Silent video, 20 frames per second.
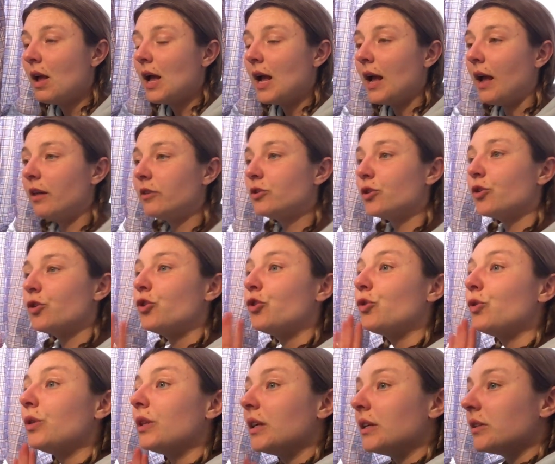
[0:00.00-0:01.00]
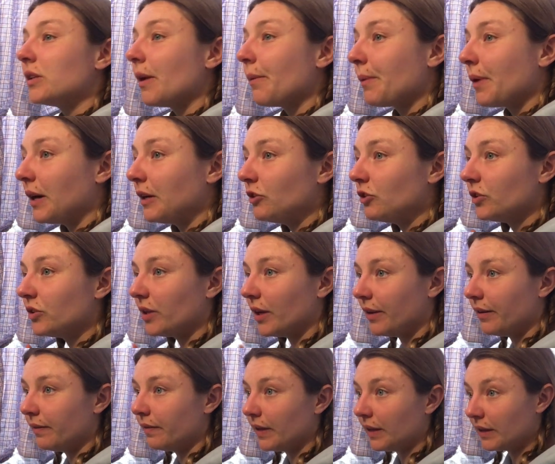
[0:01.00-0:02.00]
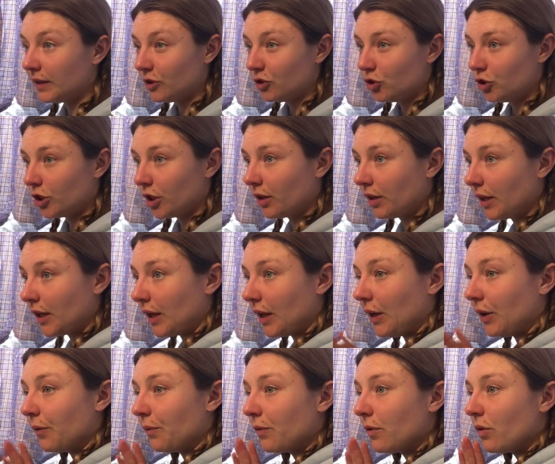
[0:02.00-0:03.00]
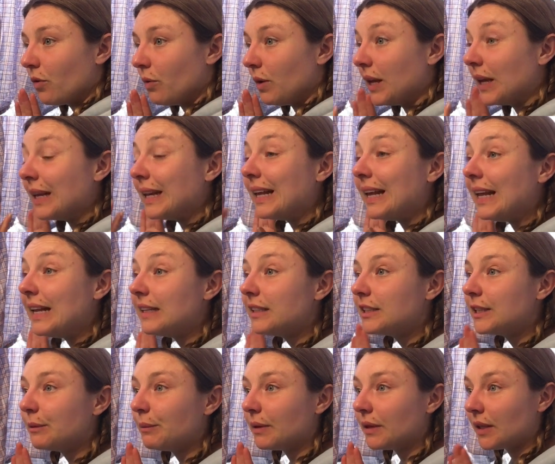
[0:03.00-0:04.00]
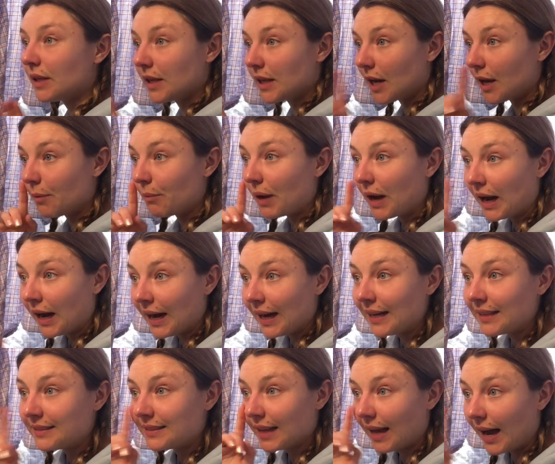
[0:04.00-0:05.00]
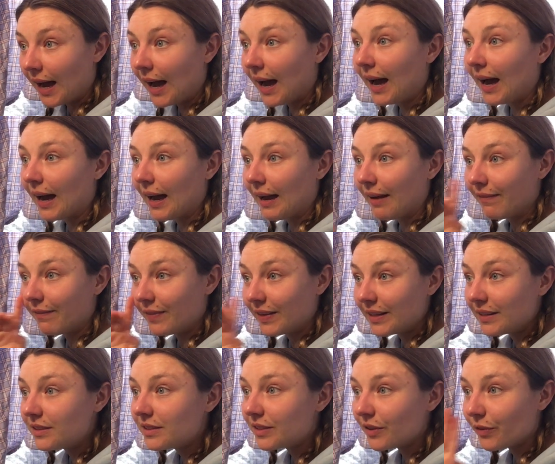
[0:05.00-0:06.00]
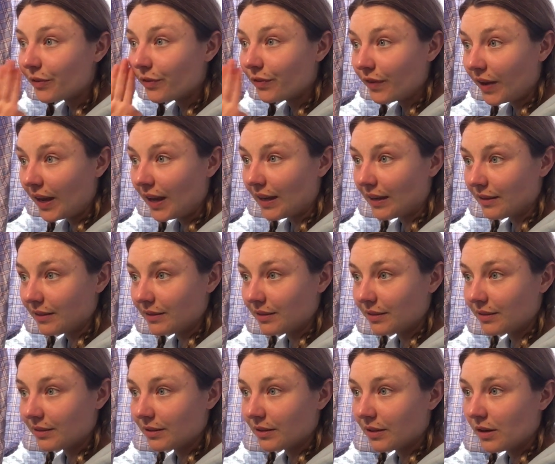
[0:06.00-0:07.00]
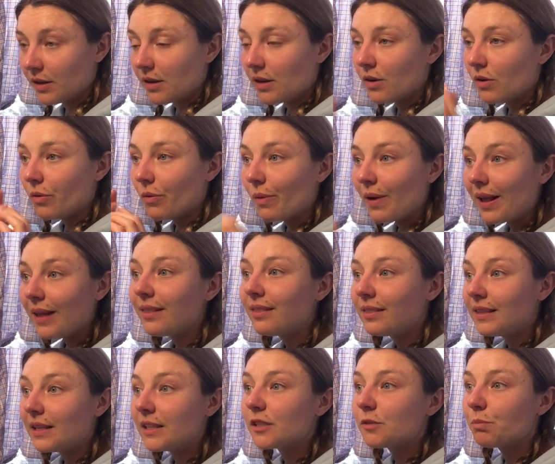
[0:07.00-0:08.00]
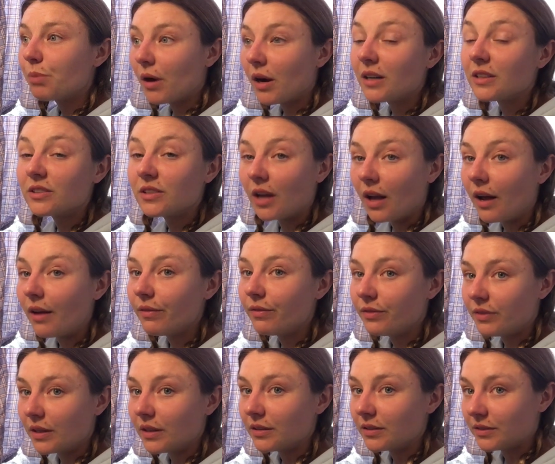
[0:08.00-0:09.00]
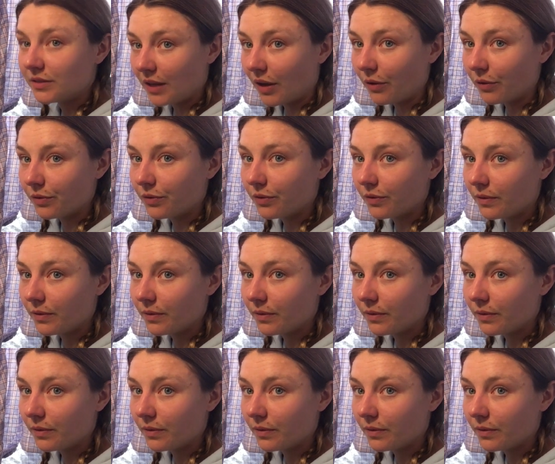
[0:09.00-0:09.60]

And so through the subconscious unveiling journey, we can intimately come eye to eye, face to face with these parts of the self,